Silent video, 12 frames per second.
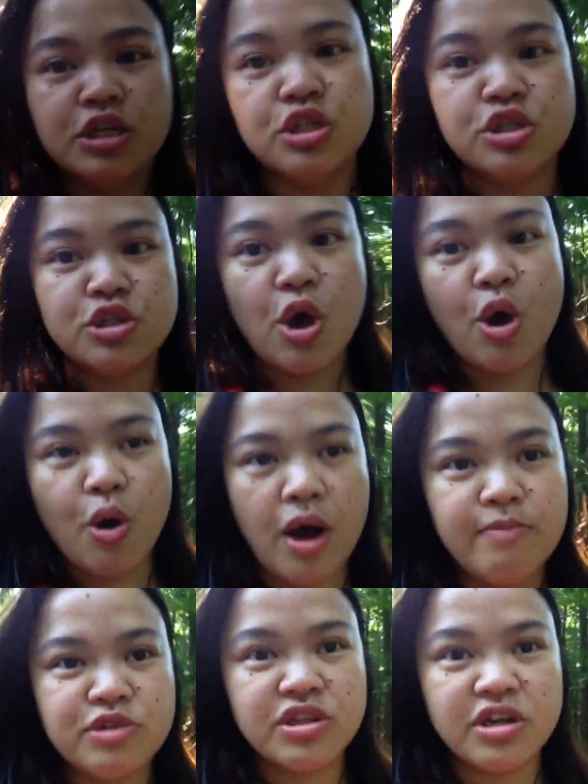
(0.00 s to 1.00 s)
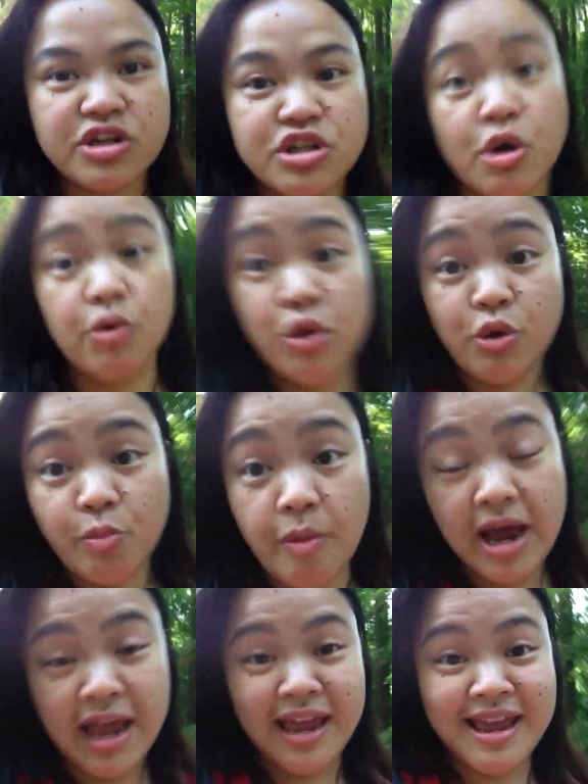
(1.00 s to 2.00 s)
So I'm just gonna show you
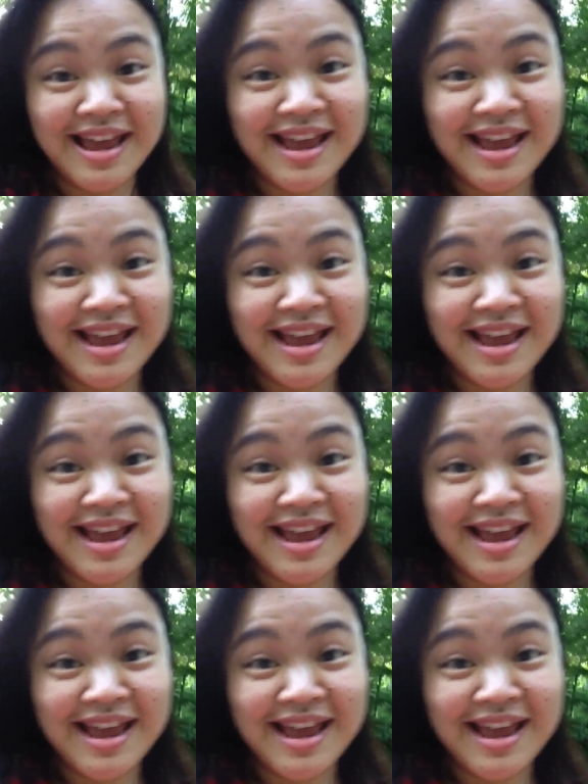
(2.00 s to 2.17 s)
my